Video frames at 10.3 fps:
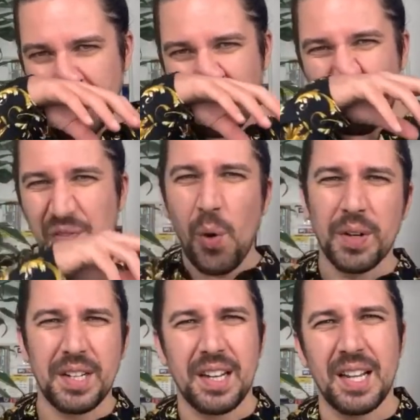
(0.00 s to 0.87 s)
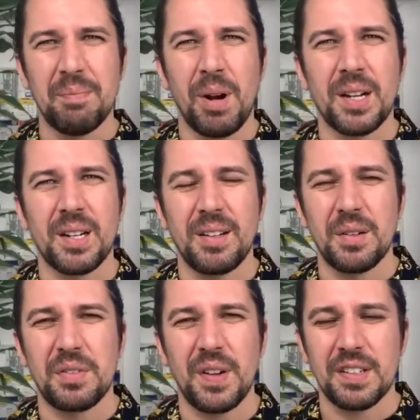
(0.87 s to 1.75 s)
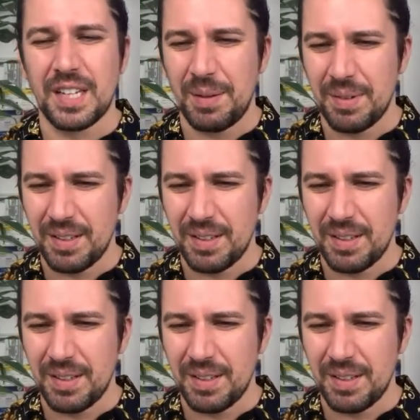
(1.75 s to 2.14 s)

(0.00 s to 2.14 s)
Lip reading: They got 4, didn't they, in Michael O'Neill's first game